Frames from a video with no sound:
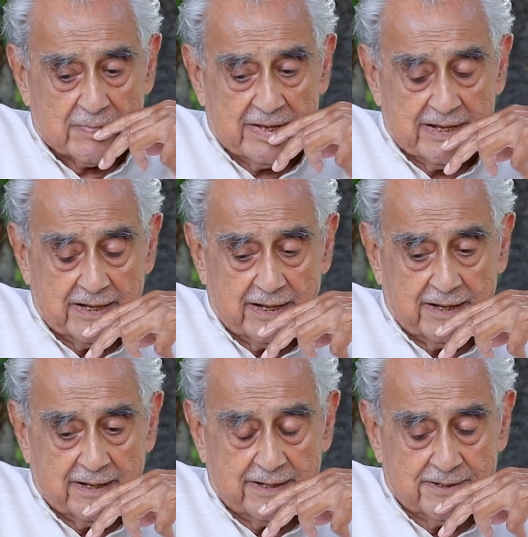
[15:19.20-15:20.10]

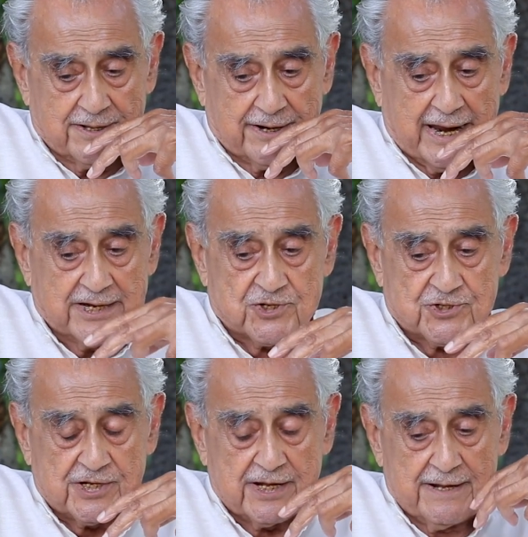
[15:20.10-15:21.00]
he
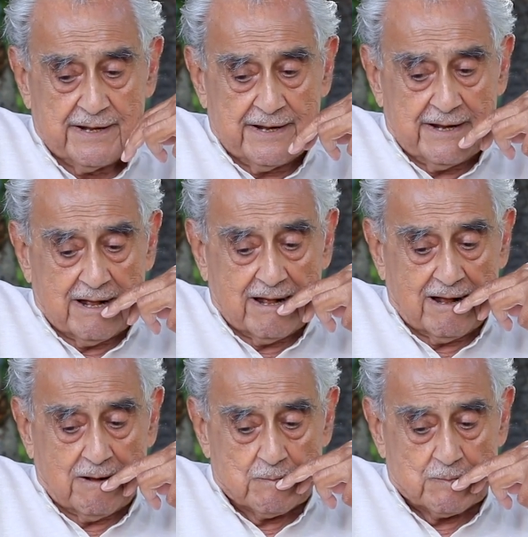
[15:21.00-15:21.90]
narrates
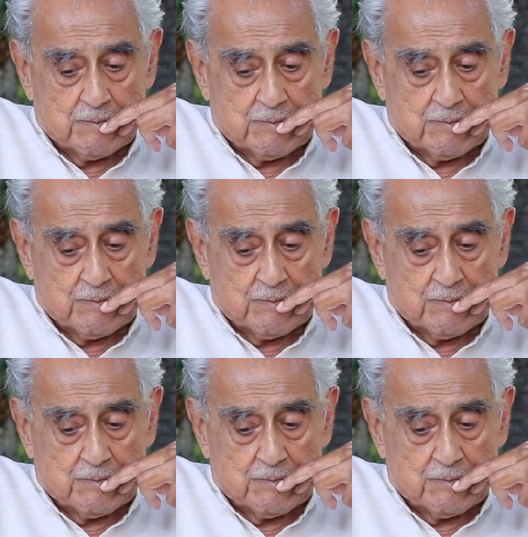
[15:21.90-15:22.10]
um